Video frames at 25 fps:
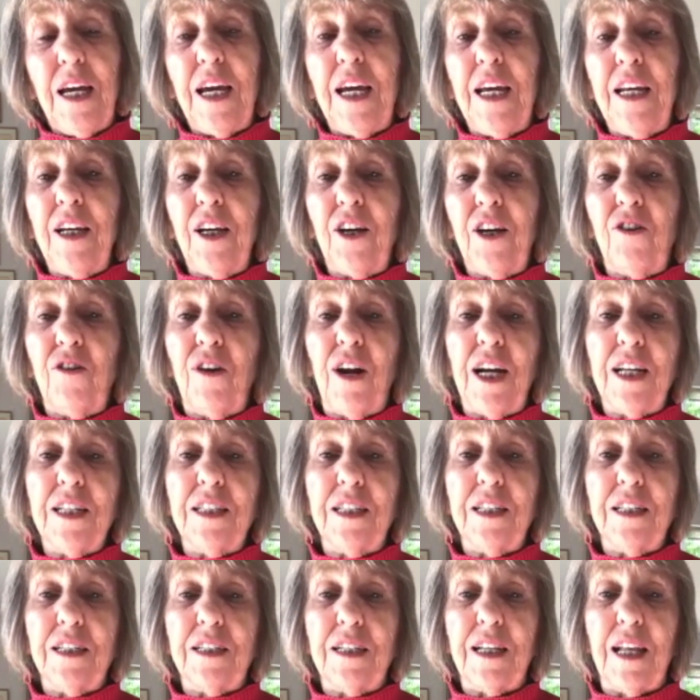In a
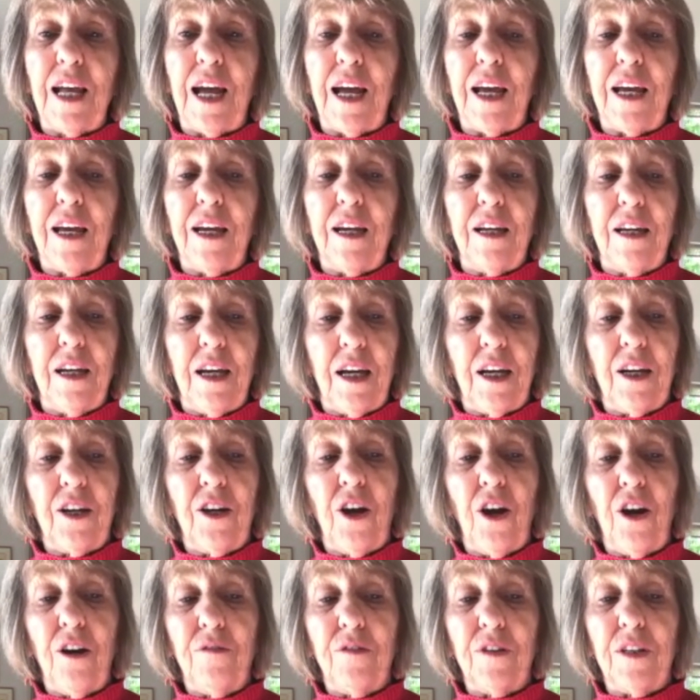crisis like
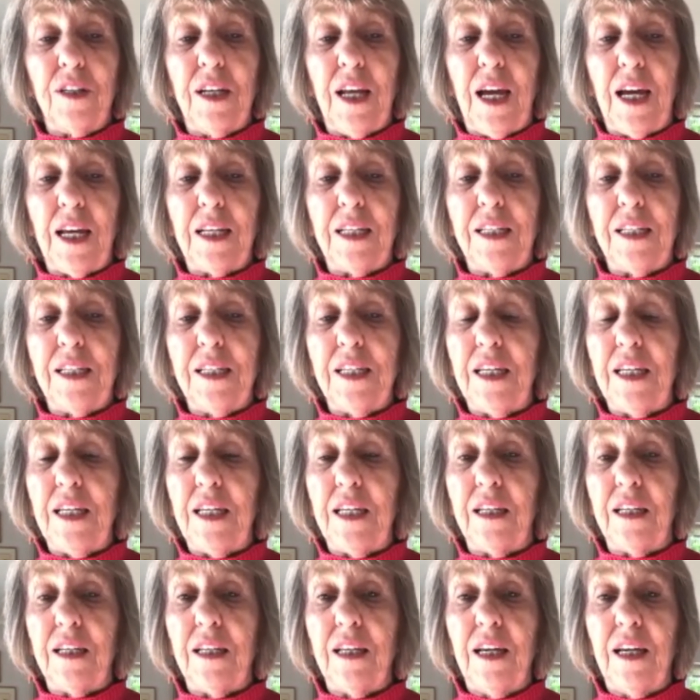
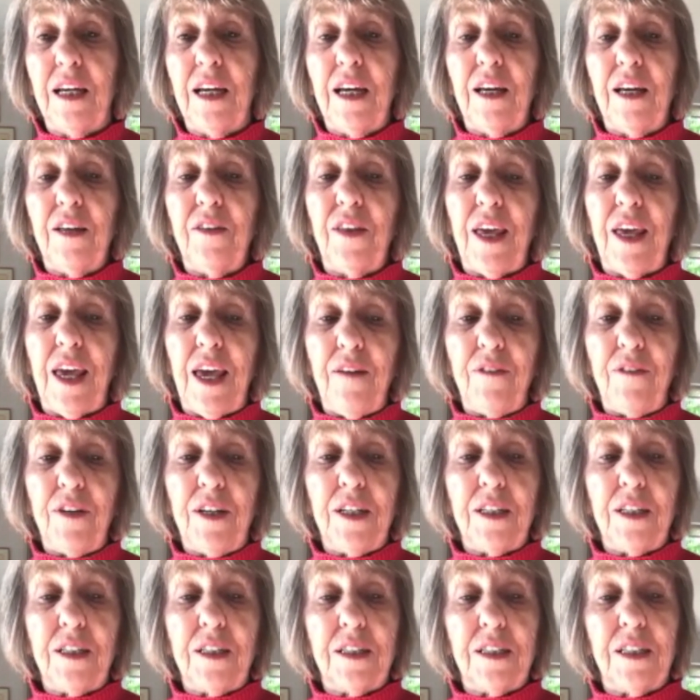COVID-19, the
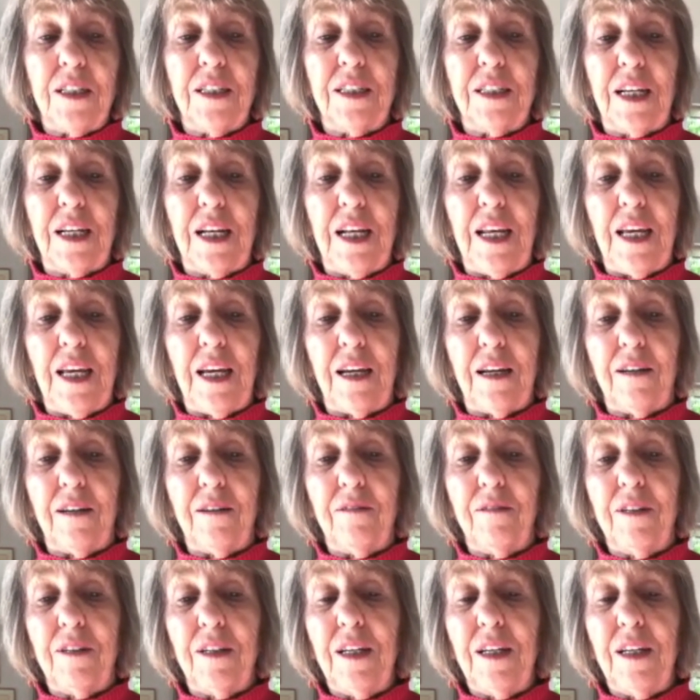evidence is clear.